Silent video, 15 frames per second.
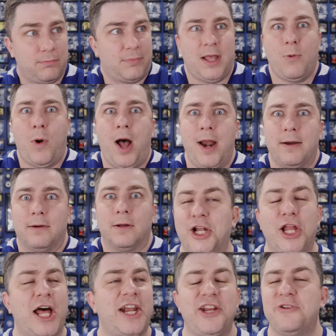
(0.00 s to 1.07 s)
They won. And a
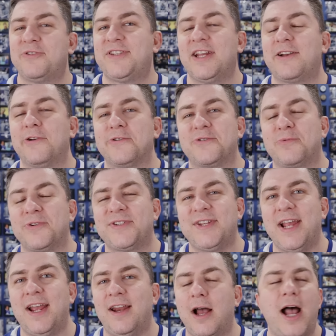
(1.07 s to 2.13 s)
lot of you sickos were
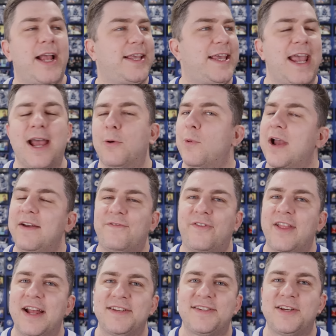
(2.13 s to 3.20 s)
saying, I can't wait
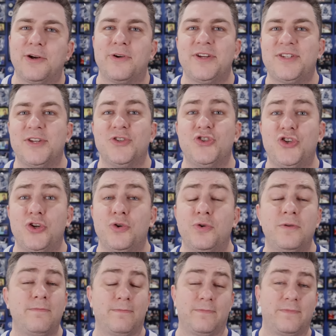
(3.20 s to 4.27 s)
for that series in
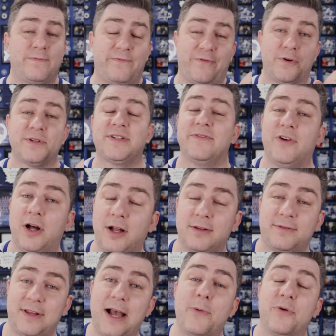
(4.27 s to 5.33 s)
June. First of
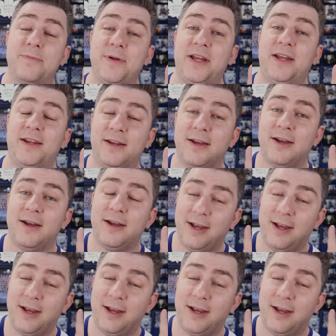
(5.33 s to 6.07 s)
all, that would be